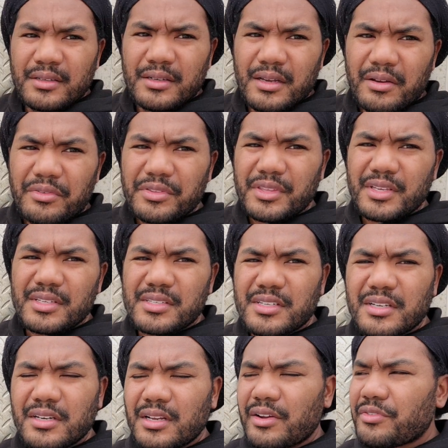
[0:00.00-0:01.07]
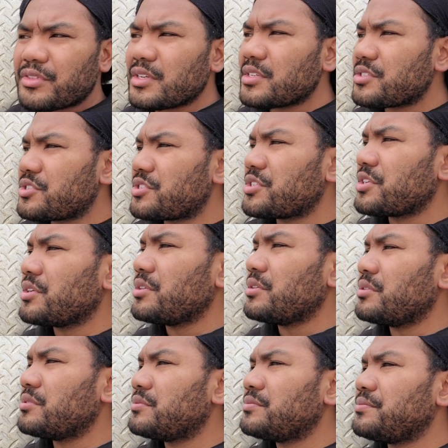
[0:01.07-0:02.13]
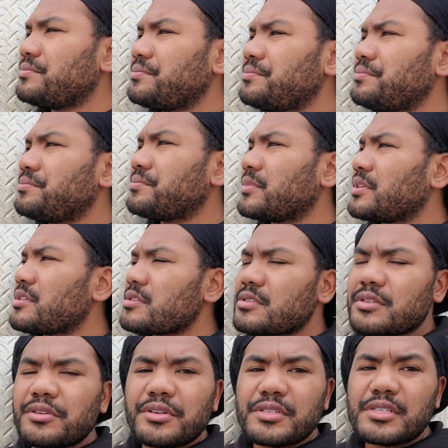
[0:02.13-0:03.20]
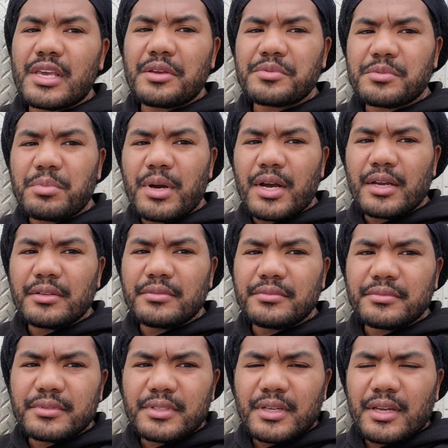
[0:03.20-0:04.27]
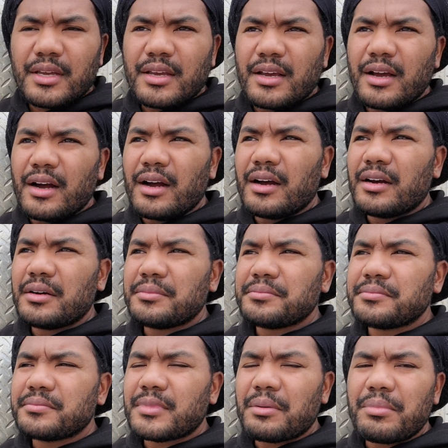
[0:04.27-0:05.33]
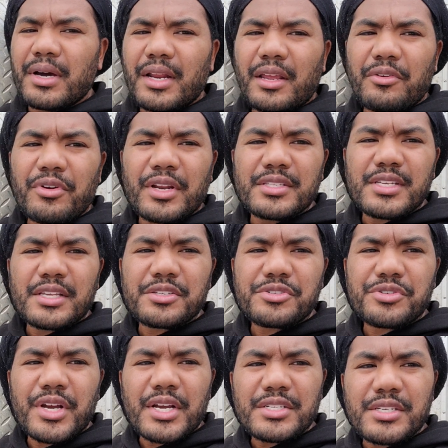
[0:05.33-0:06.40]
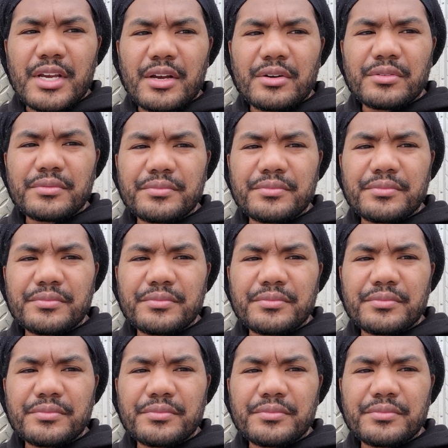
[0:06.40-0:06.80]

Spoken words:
Everything's good. Everything's chill. Still in the same spot. I'm about to get ready to take the trash out.